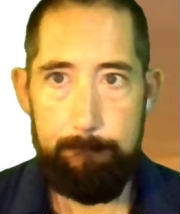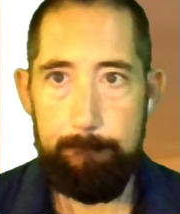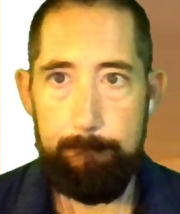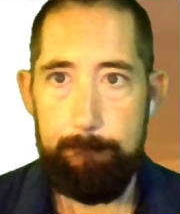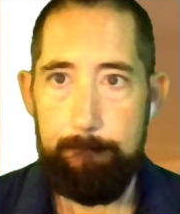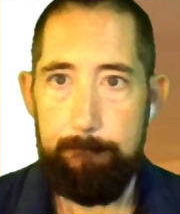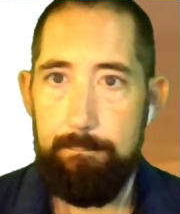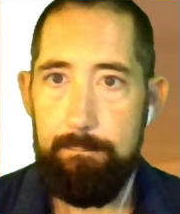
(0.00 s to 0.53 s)

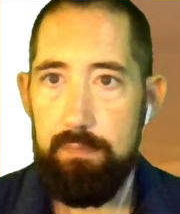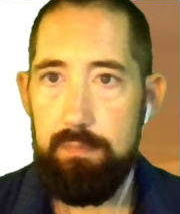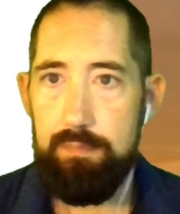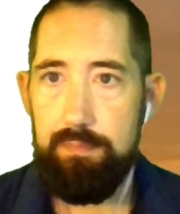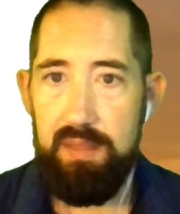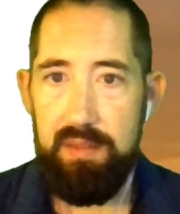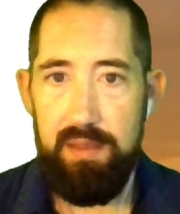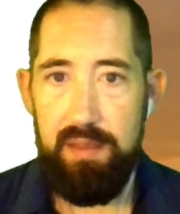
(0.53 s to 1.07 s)

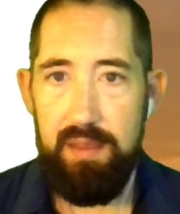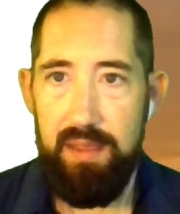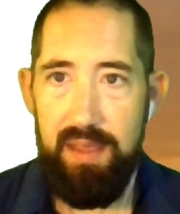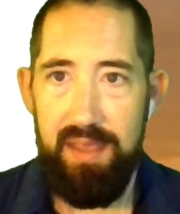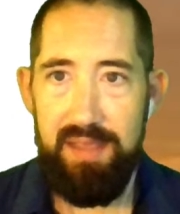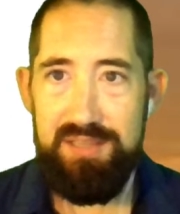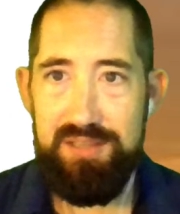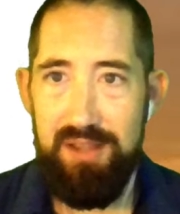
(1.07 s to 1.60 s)
X.com
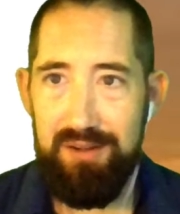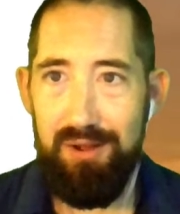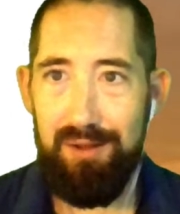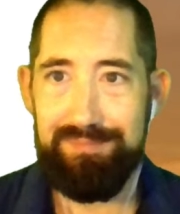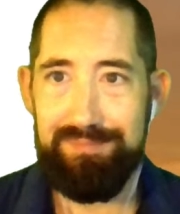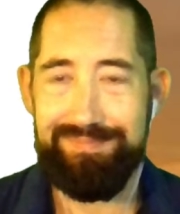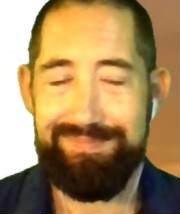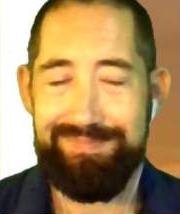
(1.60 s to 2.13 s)
doesn't have
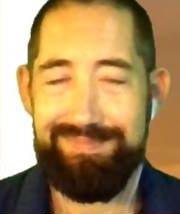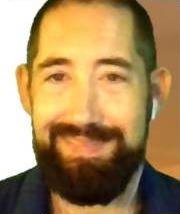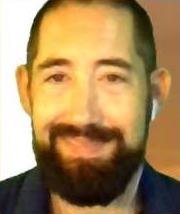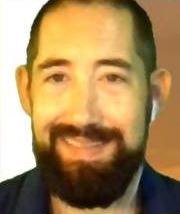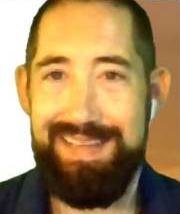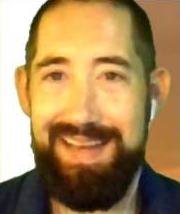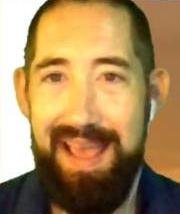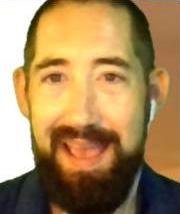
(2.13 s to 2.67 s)
any site
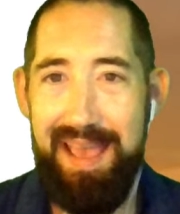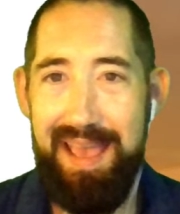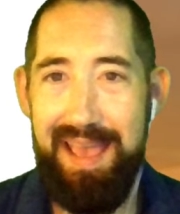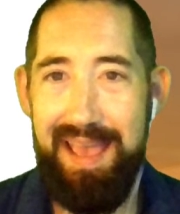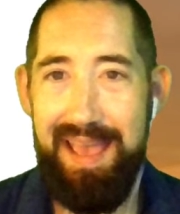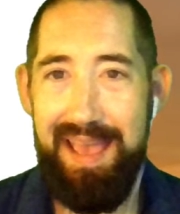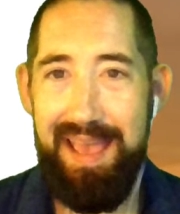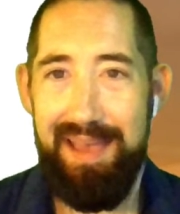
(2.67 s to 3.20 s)
on that.
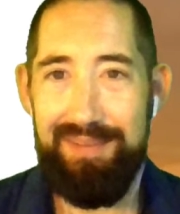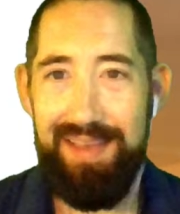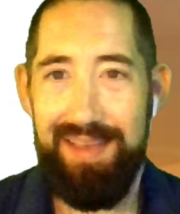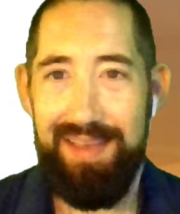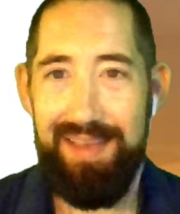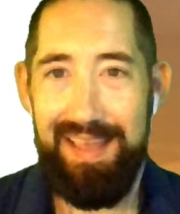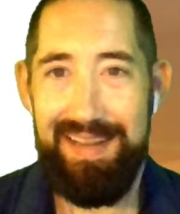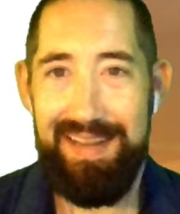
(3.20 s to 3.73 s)

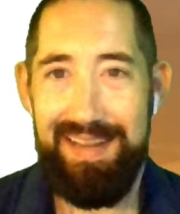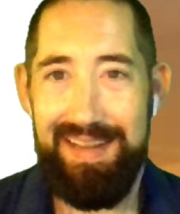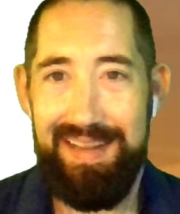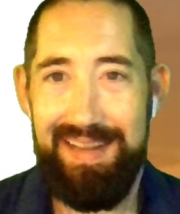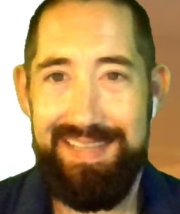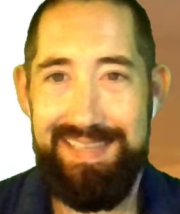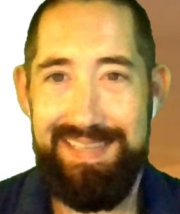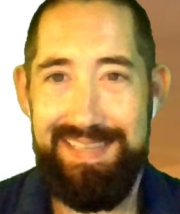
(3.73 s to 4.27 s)
Elon.
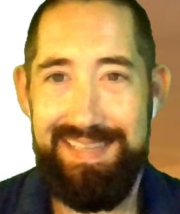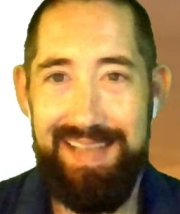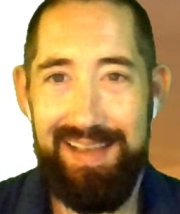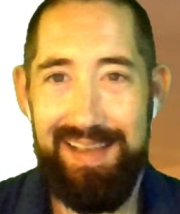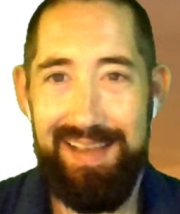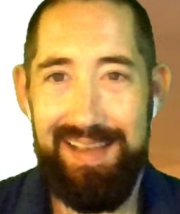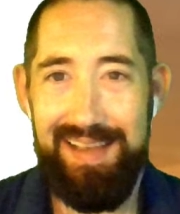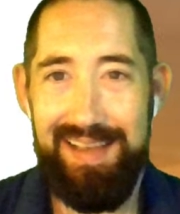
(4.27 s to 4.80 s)

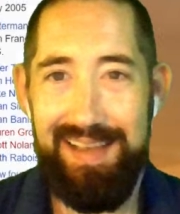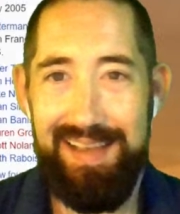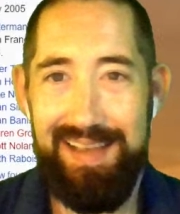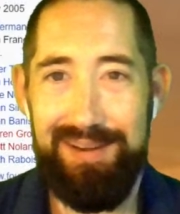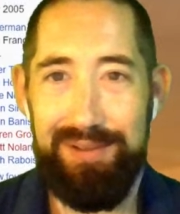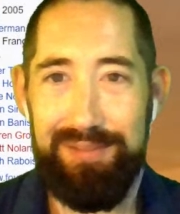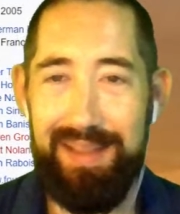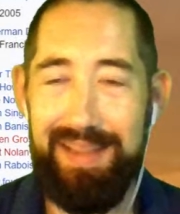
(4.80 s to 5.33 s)

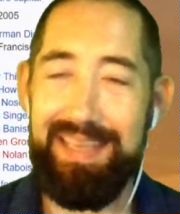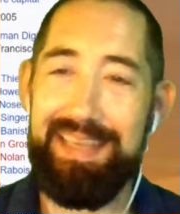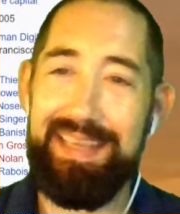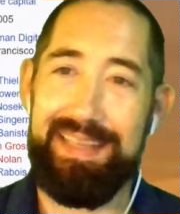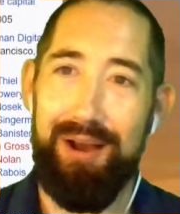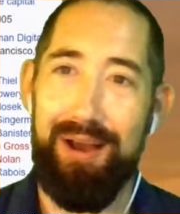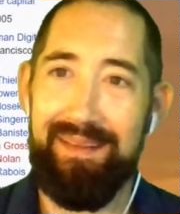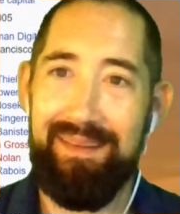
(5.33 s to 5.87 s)
Come on,
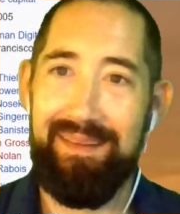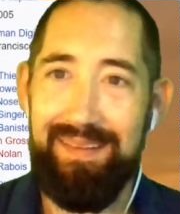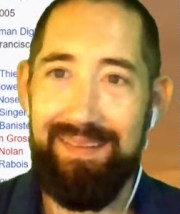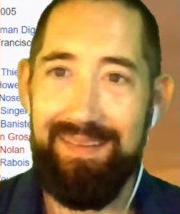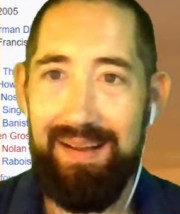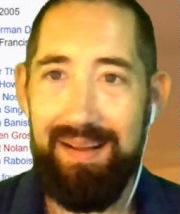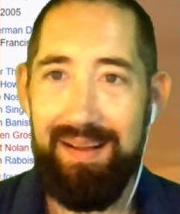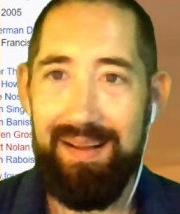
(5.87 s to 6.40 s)
Baba.
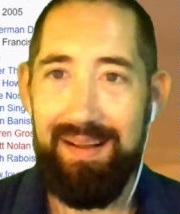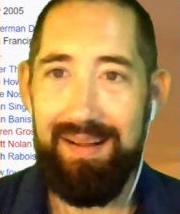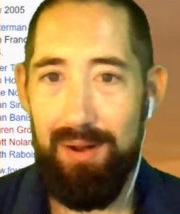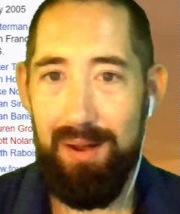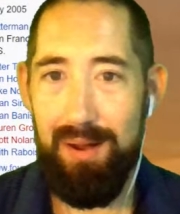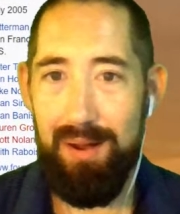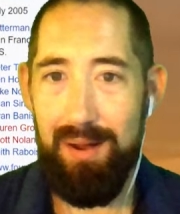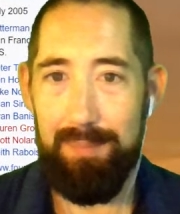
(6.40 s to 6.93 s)

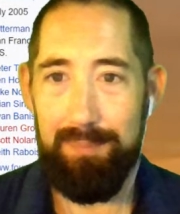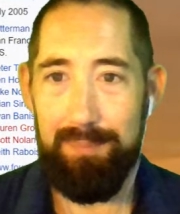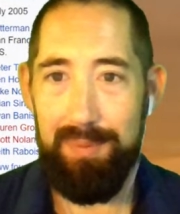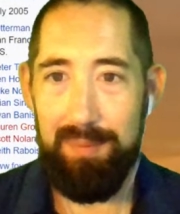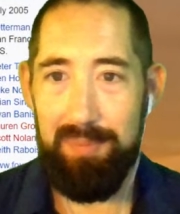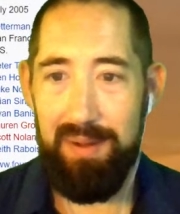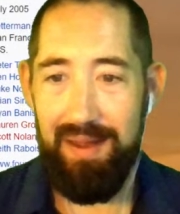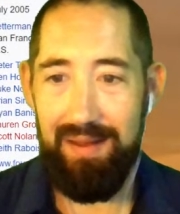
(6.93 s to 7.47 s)
All
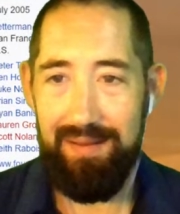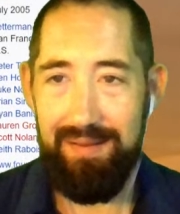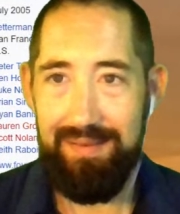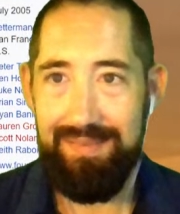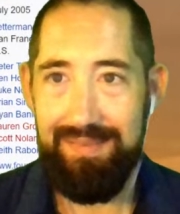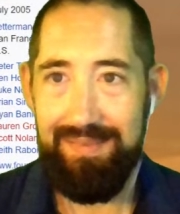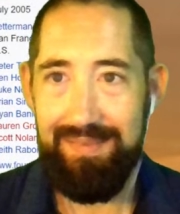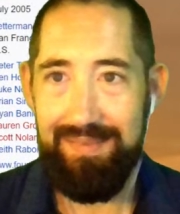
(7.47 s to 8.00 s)
right, well,
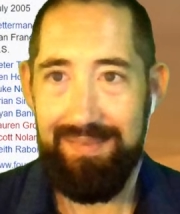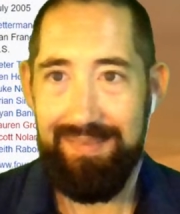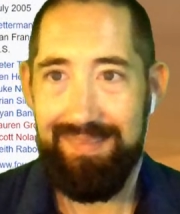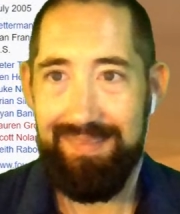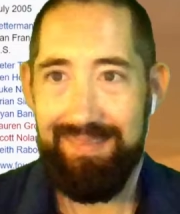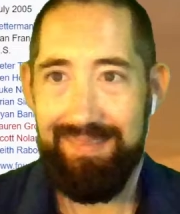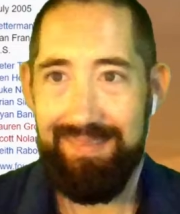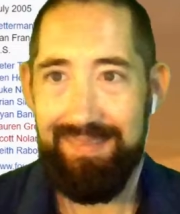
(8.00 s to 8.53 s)
let's bounce
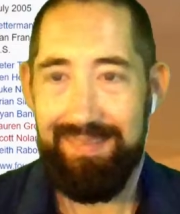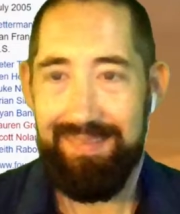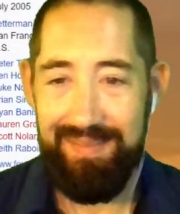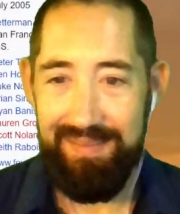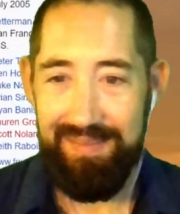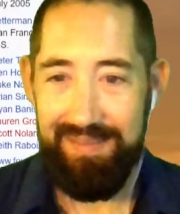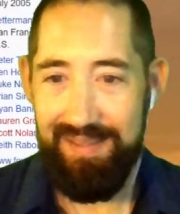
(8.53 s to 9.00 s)
on back to the chats.